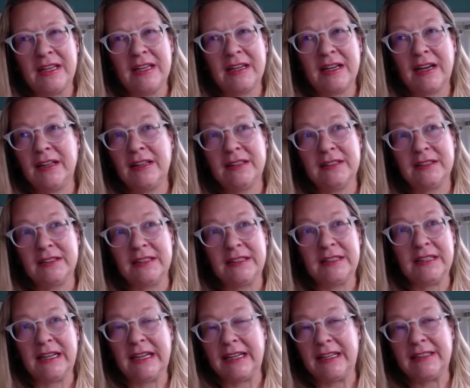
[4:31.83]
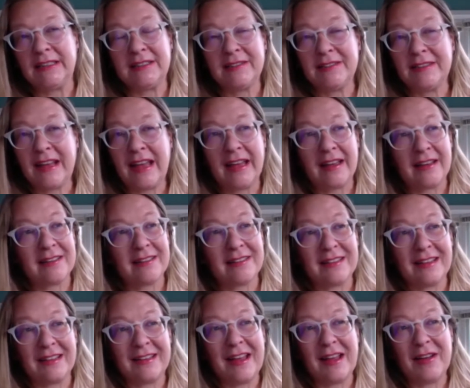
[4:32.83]
color and sex
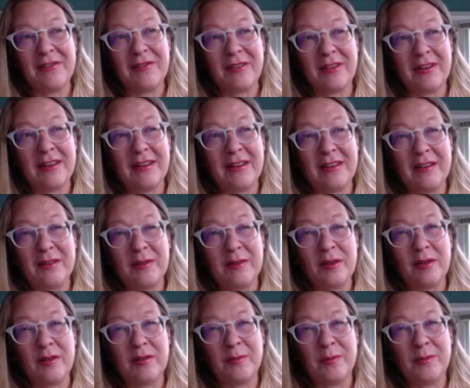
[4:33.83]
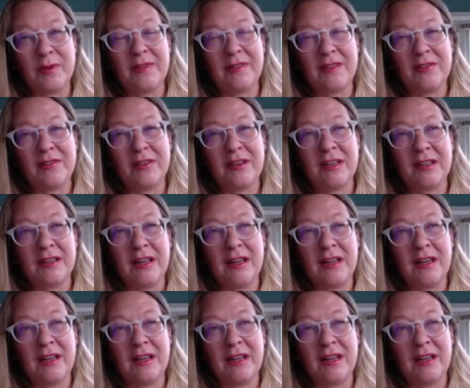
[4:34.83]
and every position in